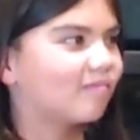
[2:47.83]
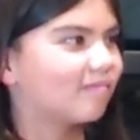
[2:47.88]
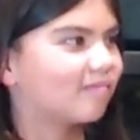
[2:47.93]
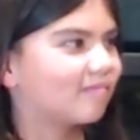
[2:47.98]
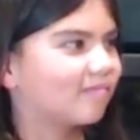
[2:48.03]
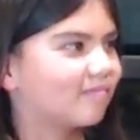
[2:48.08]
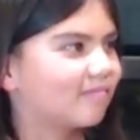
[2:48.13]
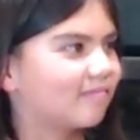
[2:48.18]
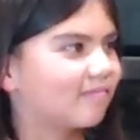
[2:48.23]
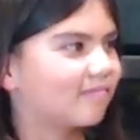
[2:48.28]

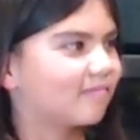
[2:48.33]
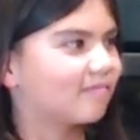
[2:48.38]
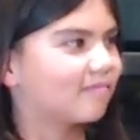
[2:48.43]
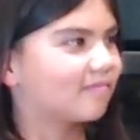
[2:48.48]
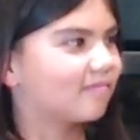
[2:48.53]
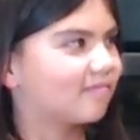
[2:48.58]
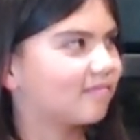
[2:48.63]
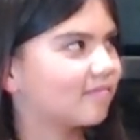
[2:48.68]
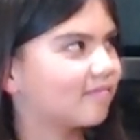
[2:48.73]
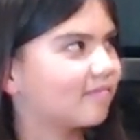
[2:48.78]

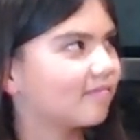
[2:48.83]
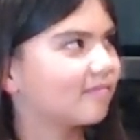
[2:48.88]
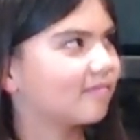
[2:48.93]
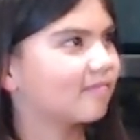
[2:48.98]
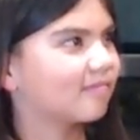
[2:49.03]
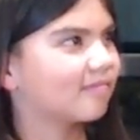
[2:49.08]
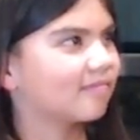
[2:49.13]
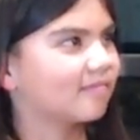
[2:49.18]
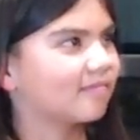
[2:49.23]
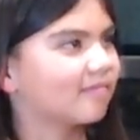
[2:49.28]

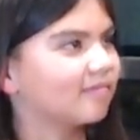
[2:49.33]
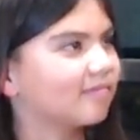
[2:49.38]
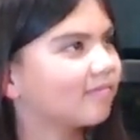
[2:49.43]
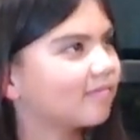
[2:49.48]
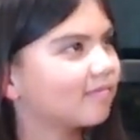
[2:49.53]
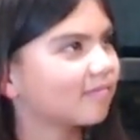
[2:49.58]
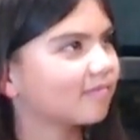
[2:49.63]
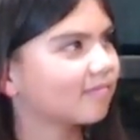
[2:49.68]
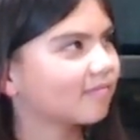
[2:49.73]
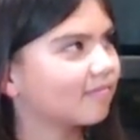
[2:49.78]

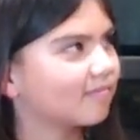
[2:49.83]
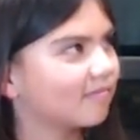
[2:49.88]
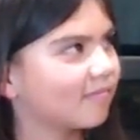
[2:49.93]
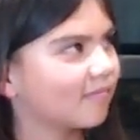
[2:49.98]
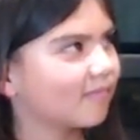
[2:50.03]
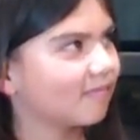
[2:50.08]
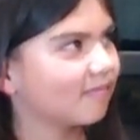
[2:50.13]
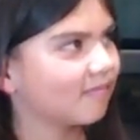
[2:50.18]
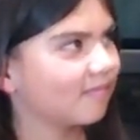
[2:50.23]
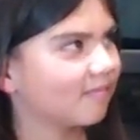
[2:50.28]

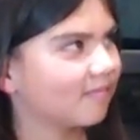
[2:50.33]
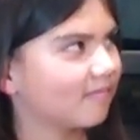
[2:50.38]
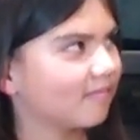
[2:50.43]
(silent)